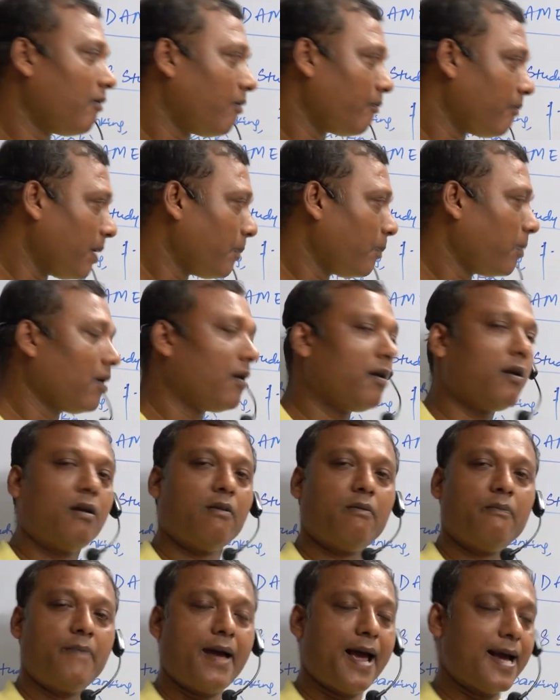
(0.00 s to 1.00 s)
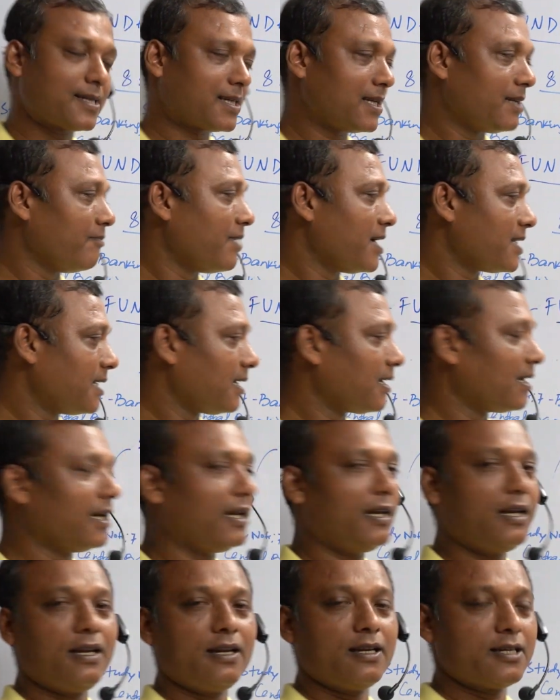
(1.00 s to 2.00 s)
people
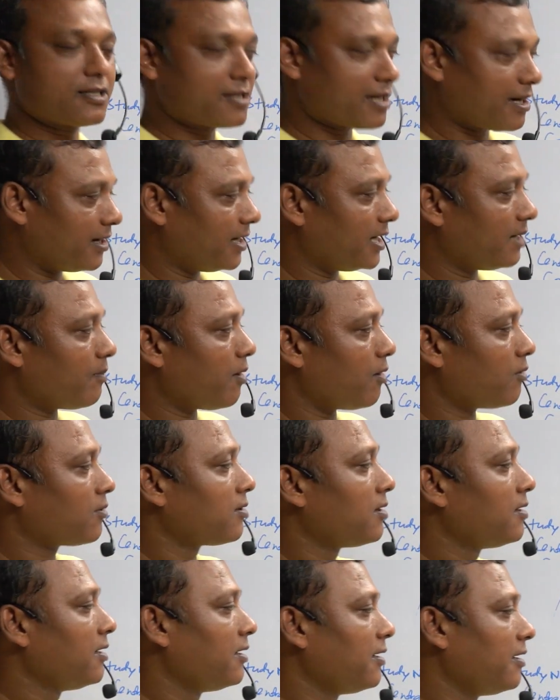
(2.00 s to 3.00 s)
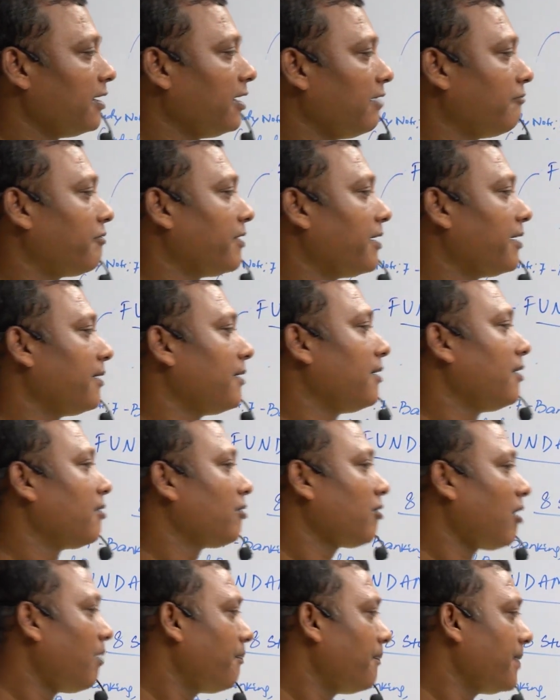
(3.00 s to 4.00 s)
basically study about different
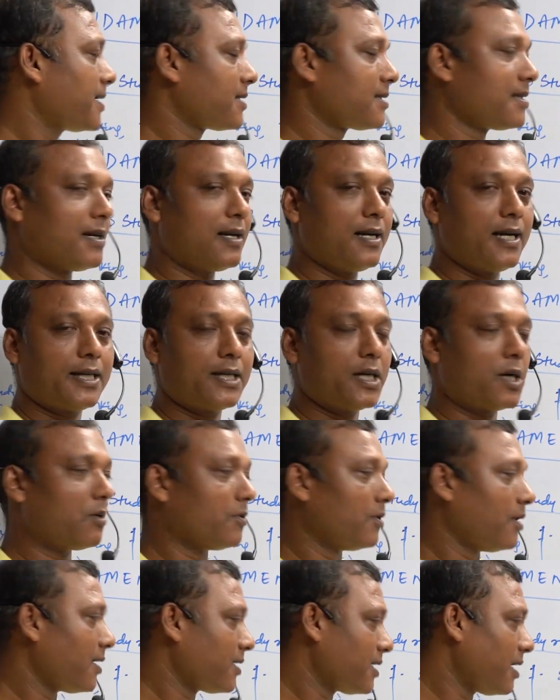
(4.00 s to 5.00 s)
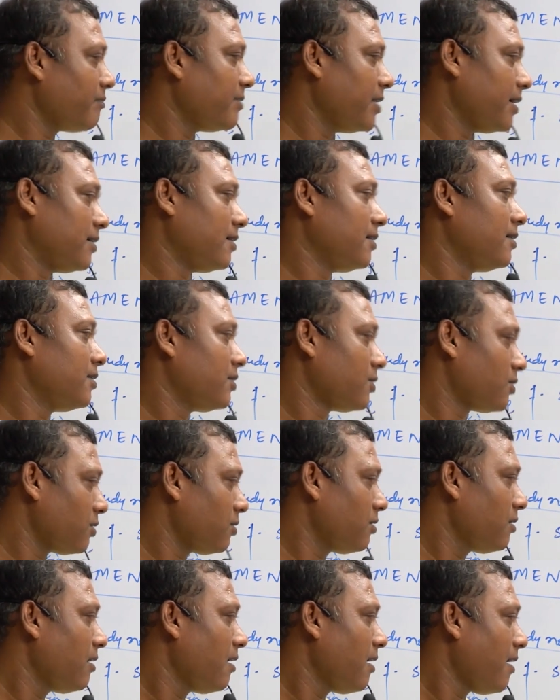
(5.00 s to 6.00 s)
topics related to the subject.
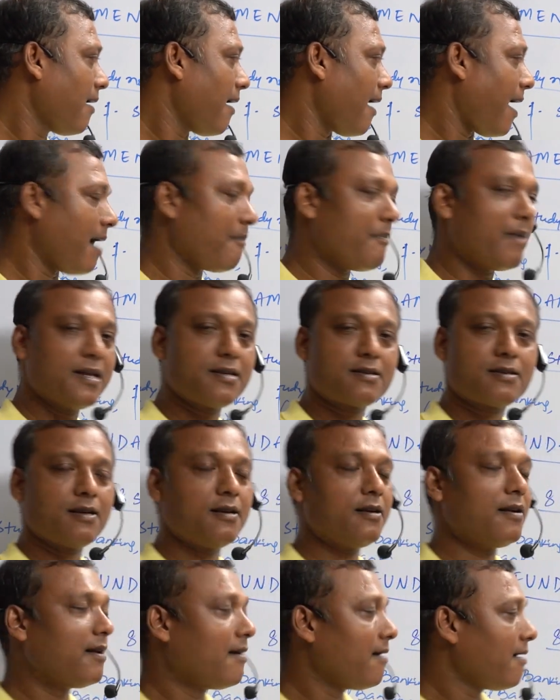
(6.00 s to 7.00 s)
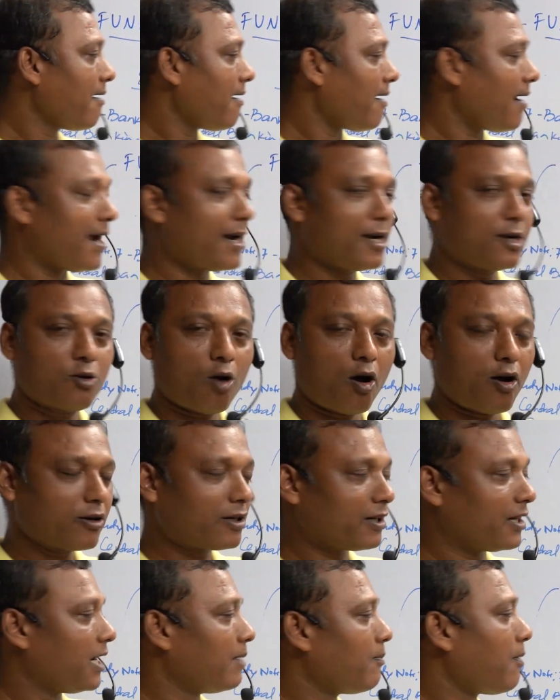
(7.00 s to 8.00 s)
So I
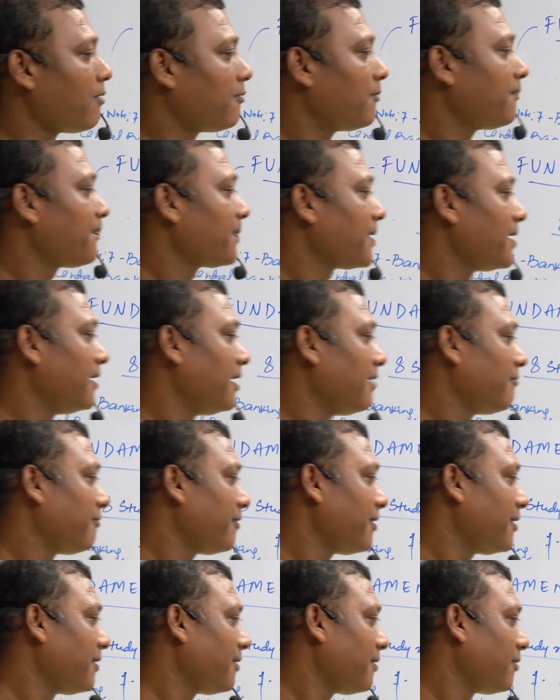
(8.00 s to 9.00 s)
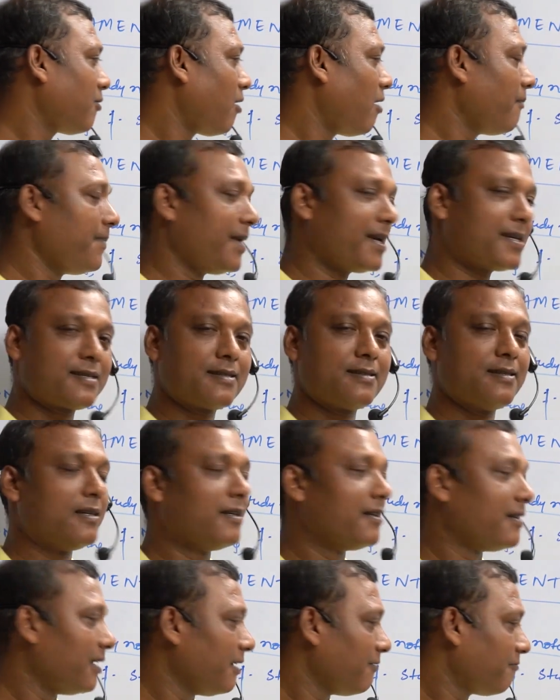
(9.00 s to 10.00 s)
talked about different topics,
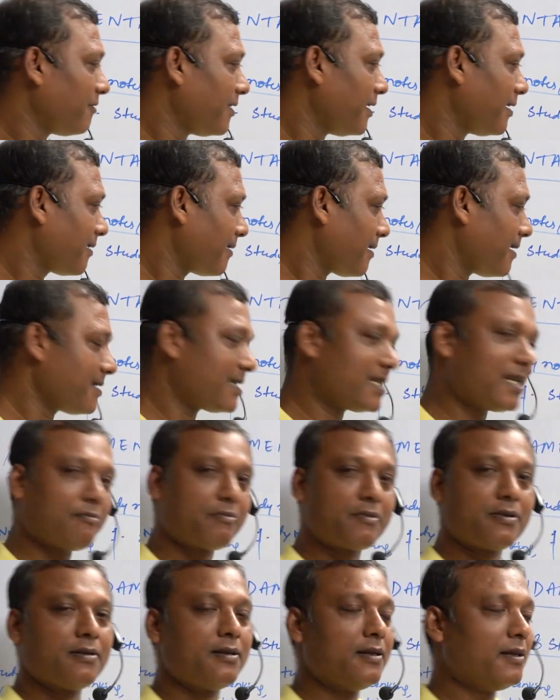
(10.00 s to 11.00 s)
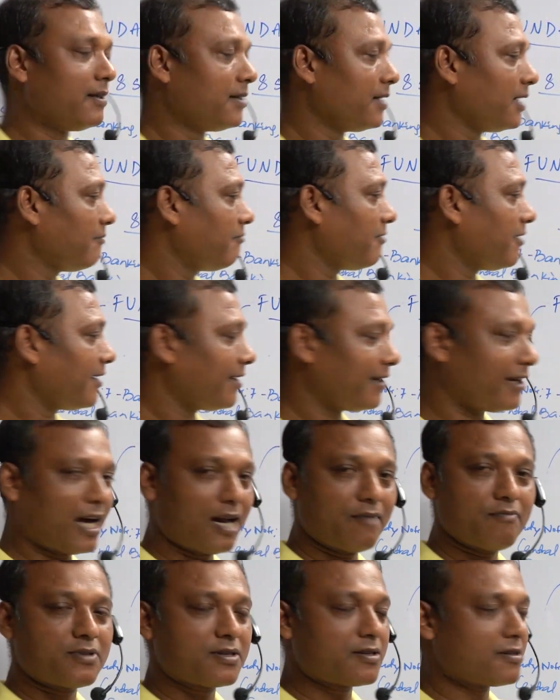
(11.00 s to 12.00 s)
different concept, different
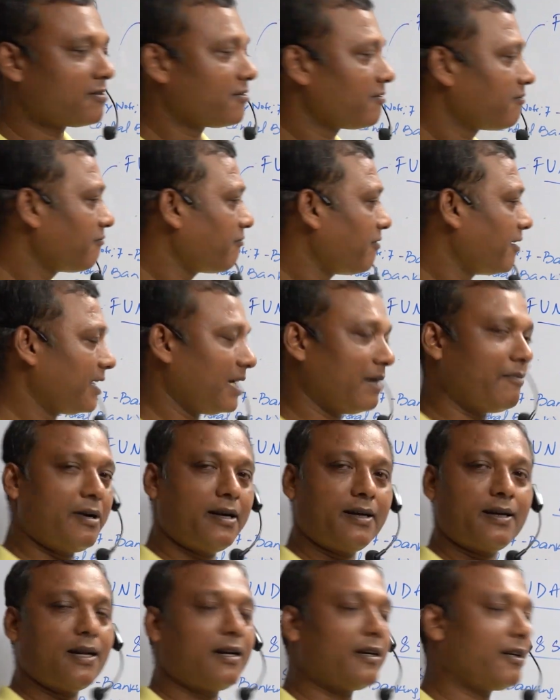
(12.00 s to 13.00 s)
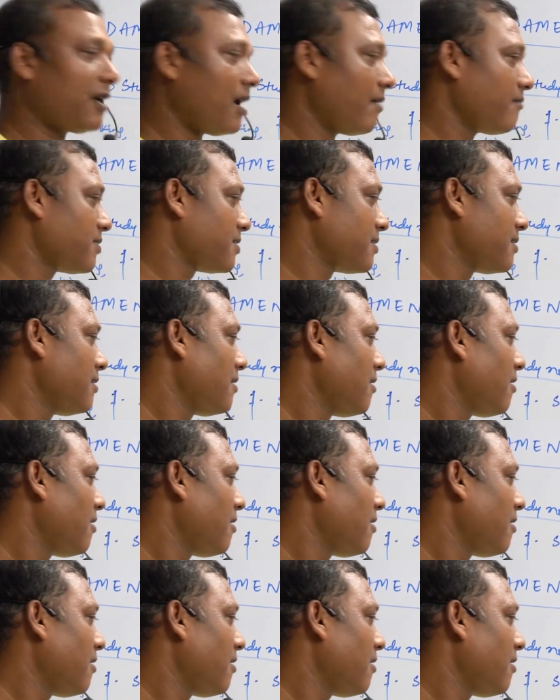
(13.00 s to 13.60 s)
terms, fundamental terms